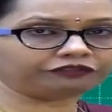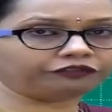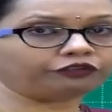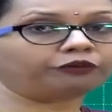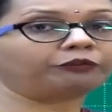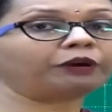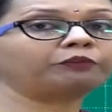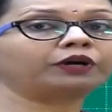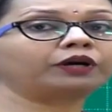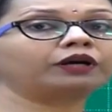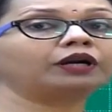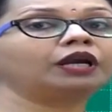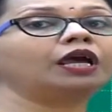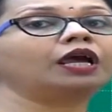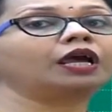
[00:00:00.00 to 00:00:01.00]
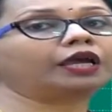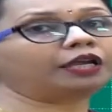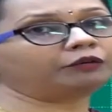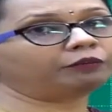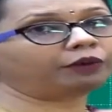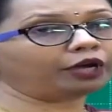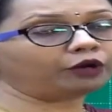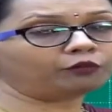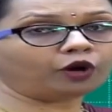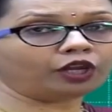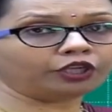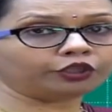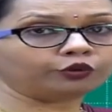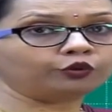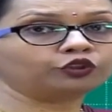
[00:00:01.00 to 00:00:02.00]
If you remember, in
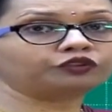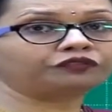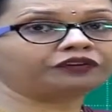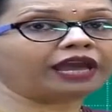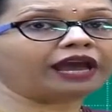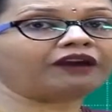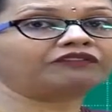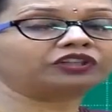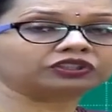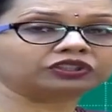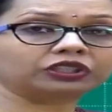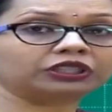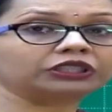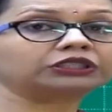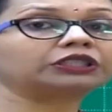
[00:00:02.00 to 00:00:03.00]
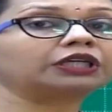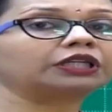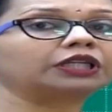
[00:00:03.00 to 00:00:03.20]
biomolecules we have discussed